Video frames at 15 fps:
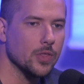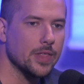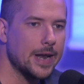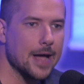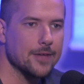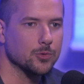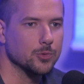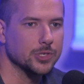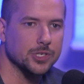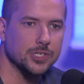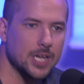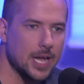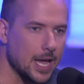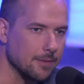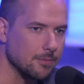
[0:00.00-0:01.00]
And then afterwards, you're going
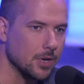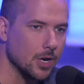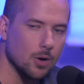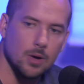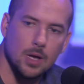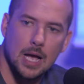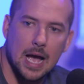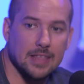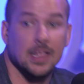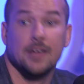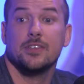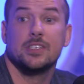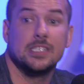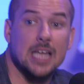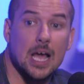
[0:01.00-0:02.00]
to say, hey, you know, I'd love
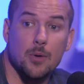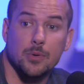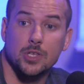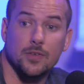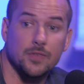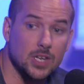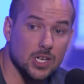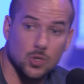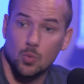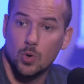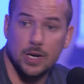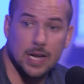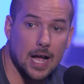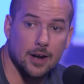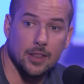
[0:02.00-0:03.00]
to sit down with you if it doesn't
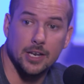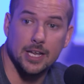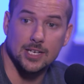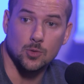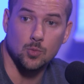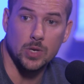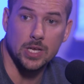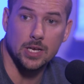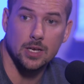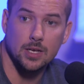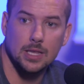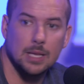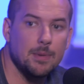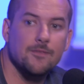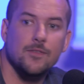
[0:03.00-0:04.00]
work out in the next week.
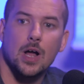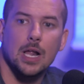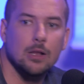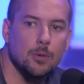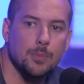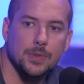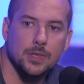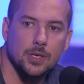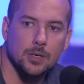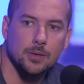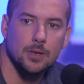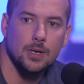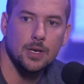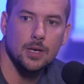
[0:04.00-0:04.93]
Let me follow up with you.